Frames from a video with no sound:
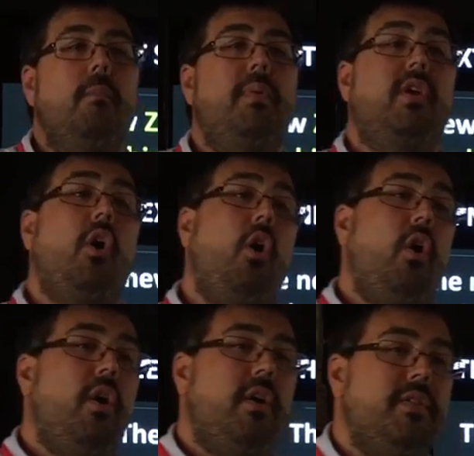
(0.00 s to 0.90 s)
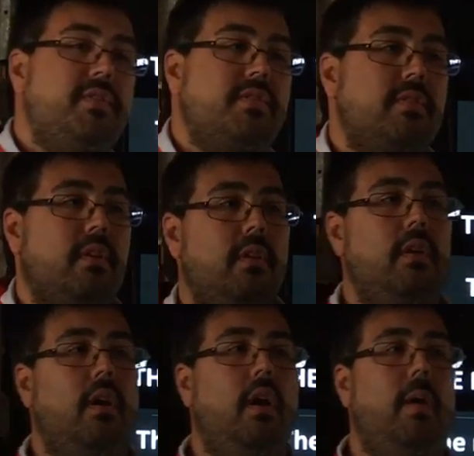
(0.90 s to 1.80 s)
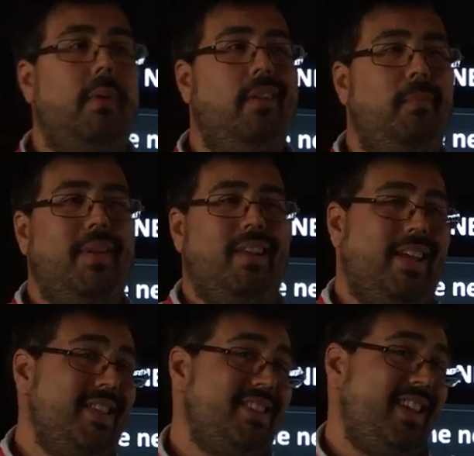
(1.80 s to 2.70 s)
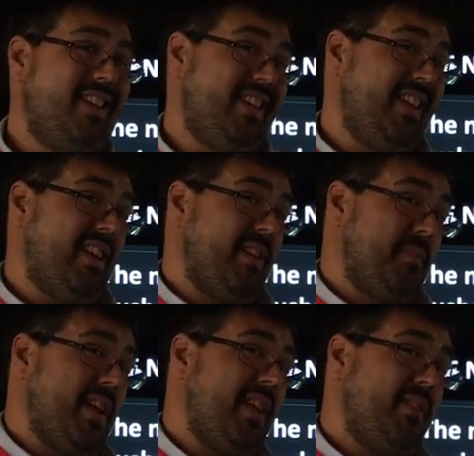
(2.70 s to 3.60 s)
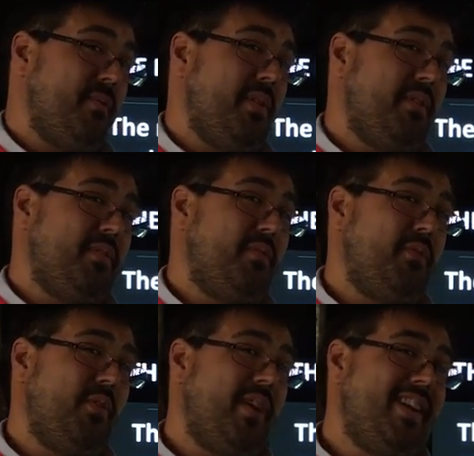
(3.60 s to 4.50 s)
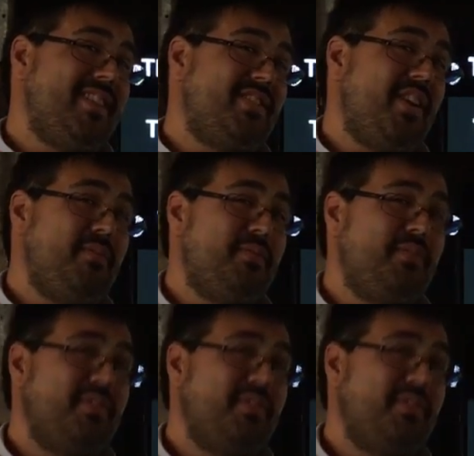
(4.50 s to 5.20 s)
Because I'm a little bit lazy and I didn't update it with the fidelity stuff.